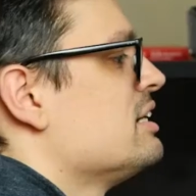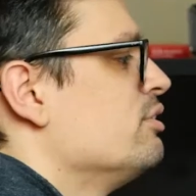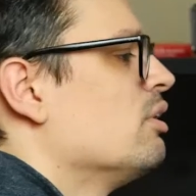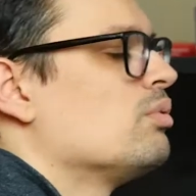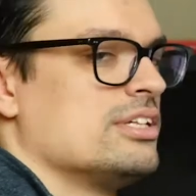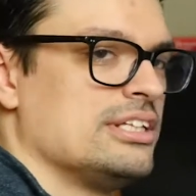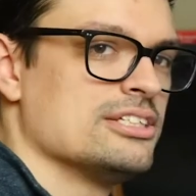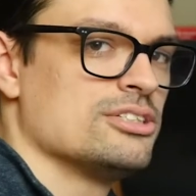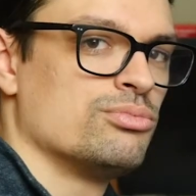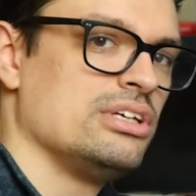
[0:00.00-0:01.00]
I knew I wanted to
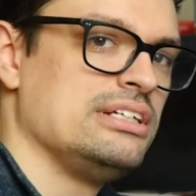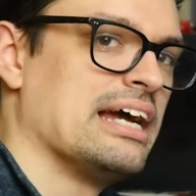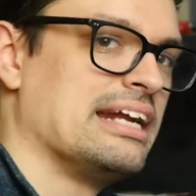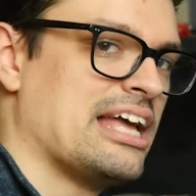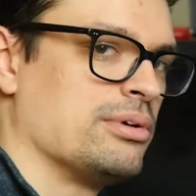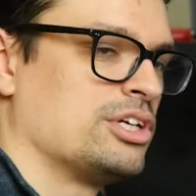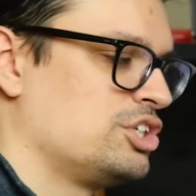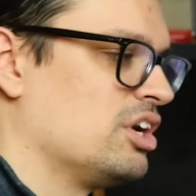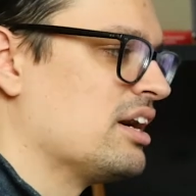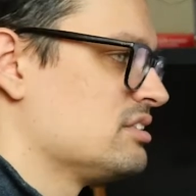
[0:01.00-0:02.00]
get some really dynamic
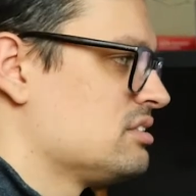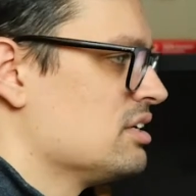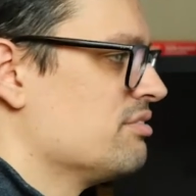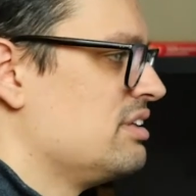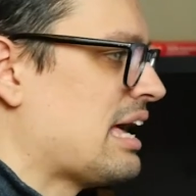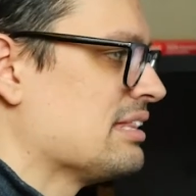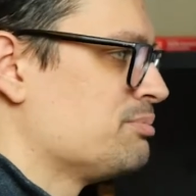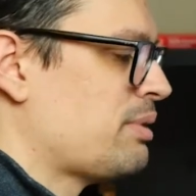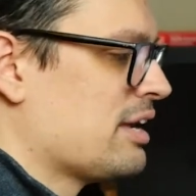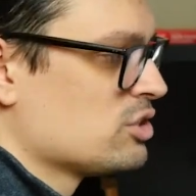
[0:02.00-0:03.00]
shots of the Atlas
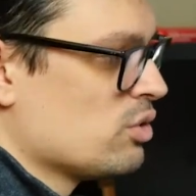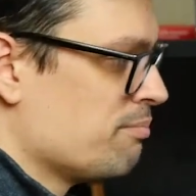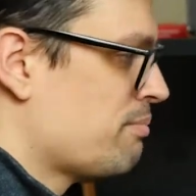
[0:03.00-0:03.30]
Pass going